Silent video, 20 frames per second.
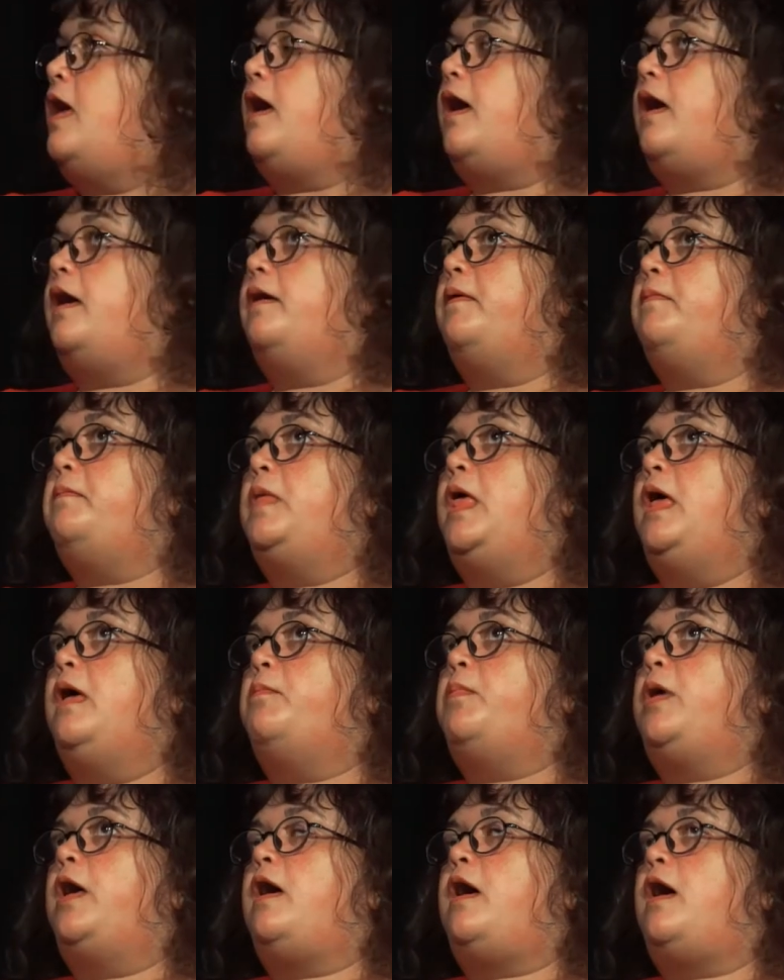Um,
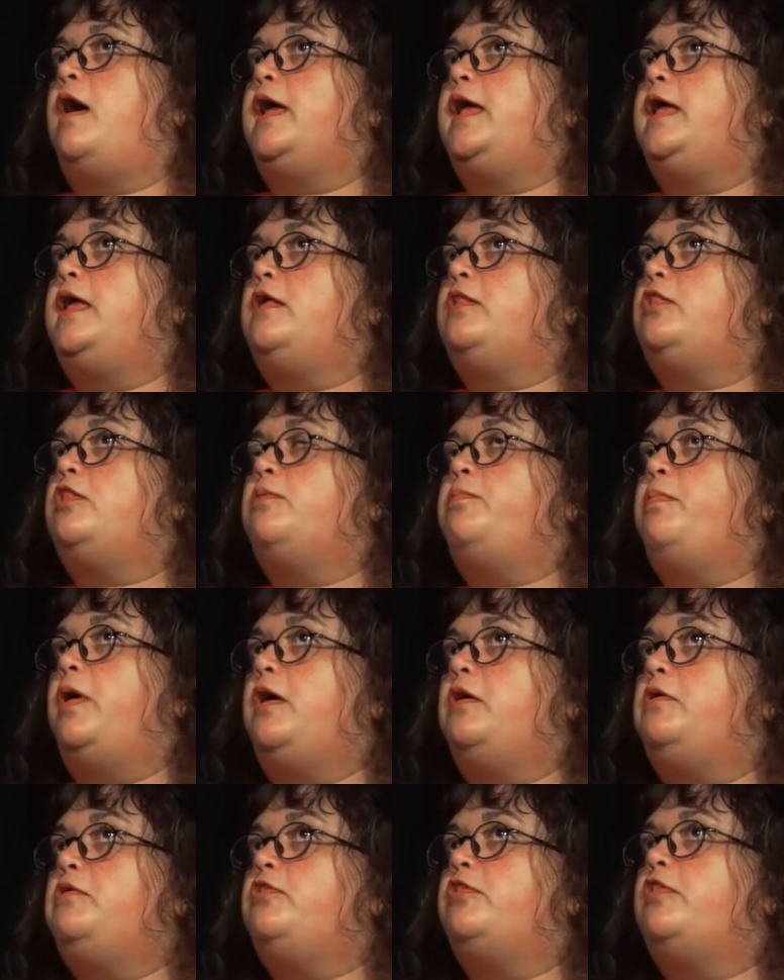but I
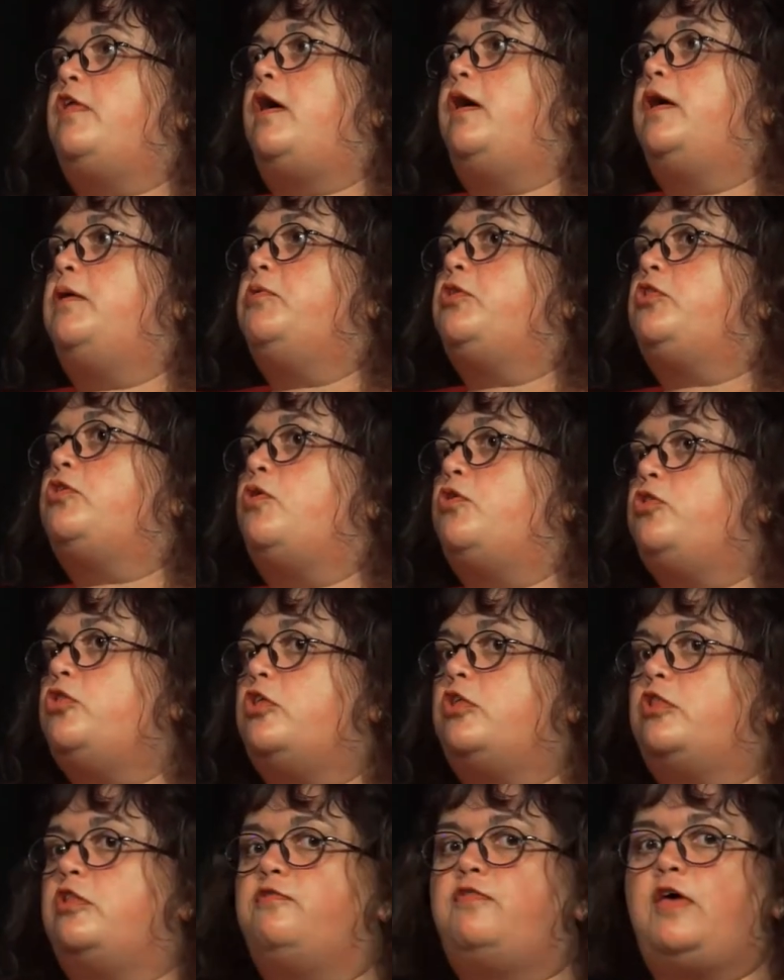suppose that I was
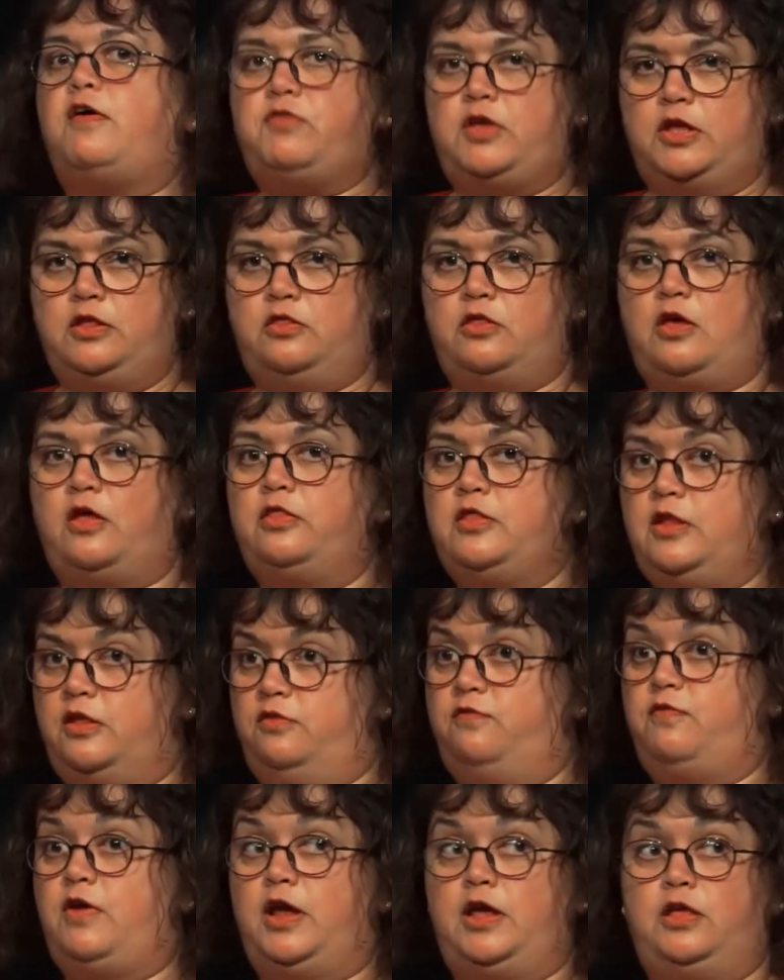conscious of having done
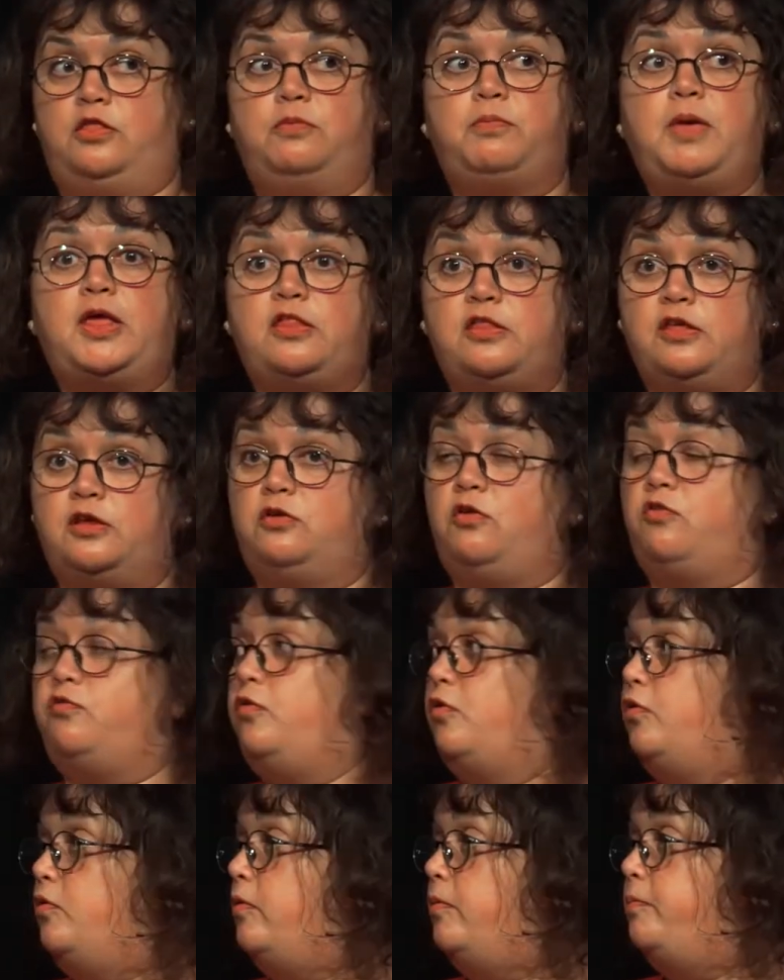this very domestic
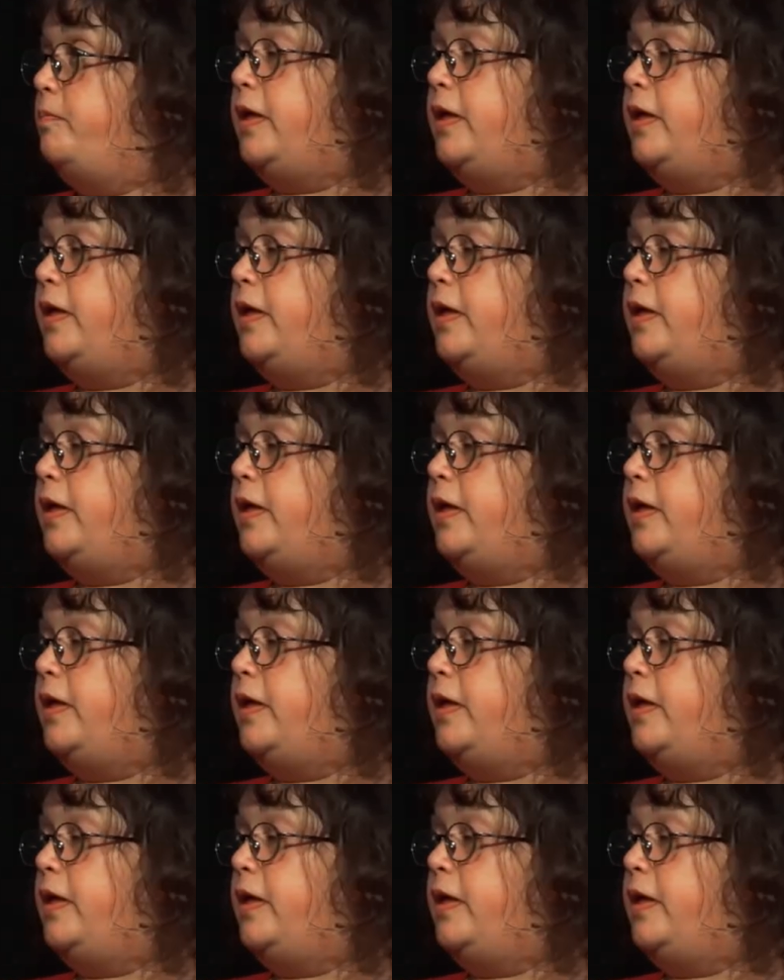novel,